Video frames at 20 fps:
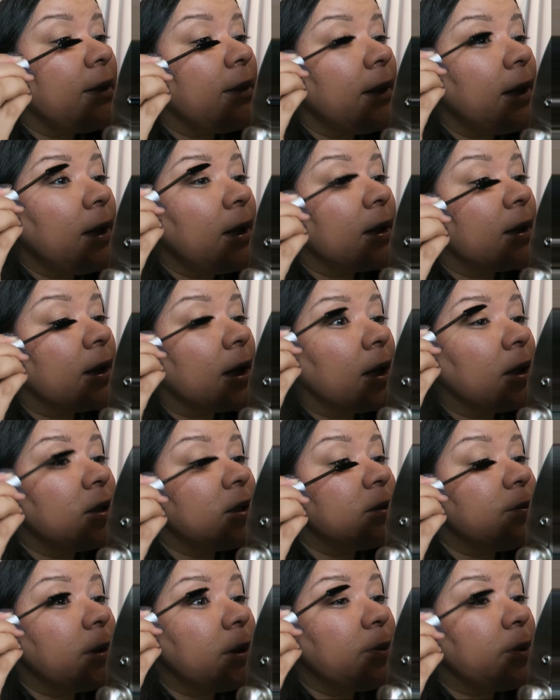I think, like,
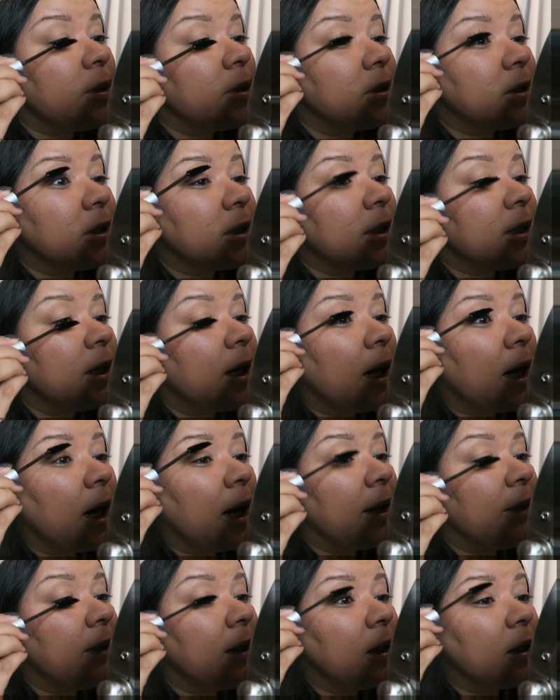just me personally,
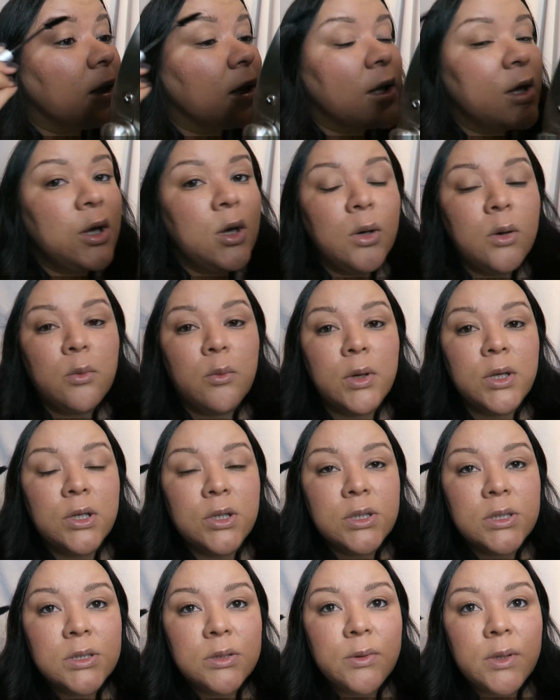I think when
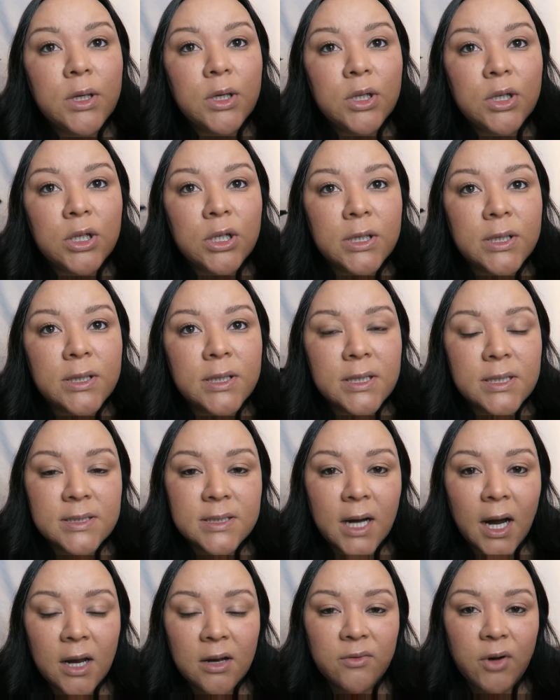you're doing a look that
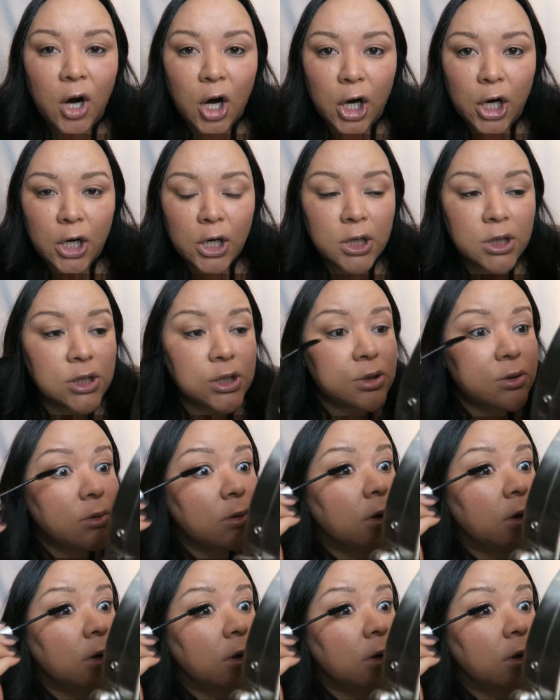is kind of harsh